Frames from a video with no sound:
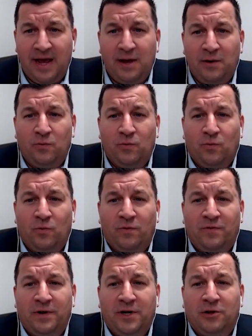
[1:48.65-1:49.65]
and
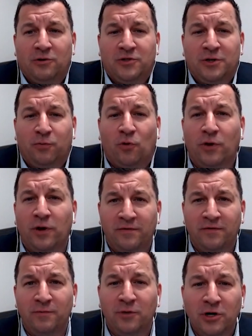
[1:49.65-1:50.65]
we're very close to the point
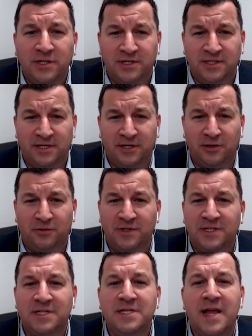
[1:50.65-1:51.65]
of emergency. You know,
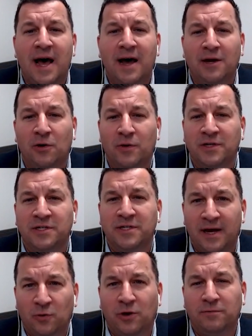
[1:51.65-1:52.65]
this is not going
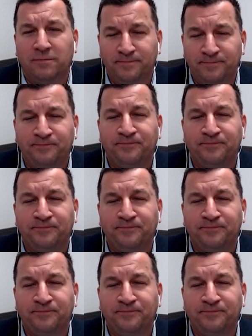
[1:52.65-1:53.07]
to end well.